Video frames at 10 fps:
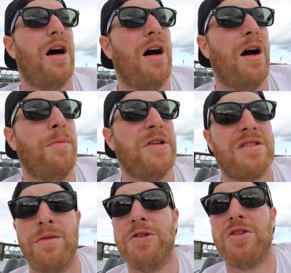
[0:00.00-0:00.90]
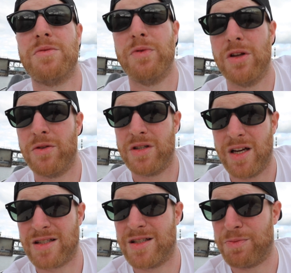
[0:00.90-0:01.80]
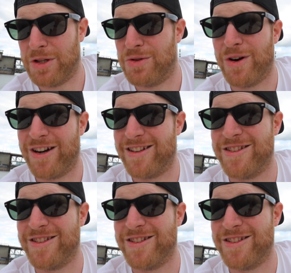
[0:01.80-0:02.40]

um, it's going to be just below the Texas Speed URL